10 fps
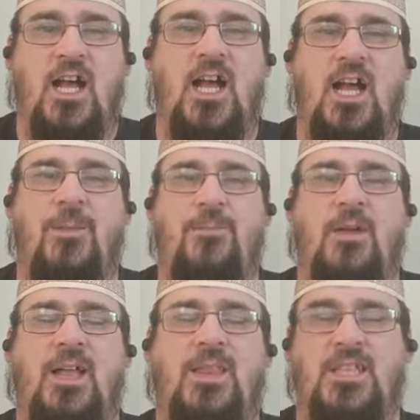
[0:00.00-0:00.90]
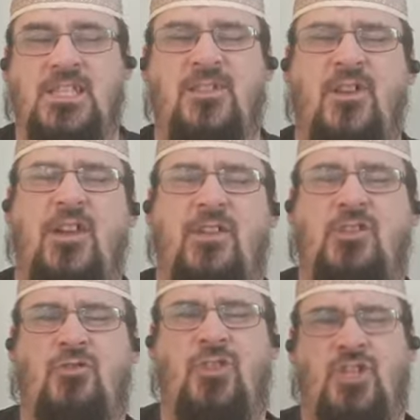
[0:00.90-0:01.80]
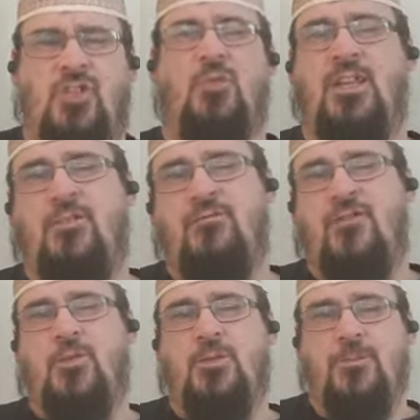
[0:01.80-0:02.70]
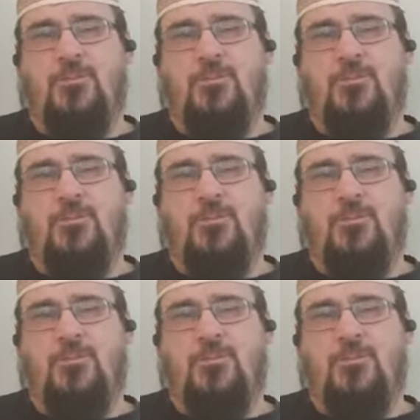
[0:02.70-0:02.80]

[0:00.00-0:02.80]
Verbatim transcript: Um, and it's a very, very traditional London food.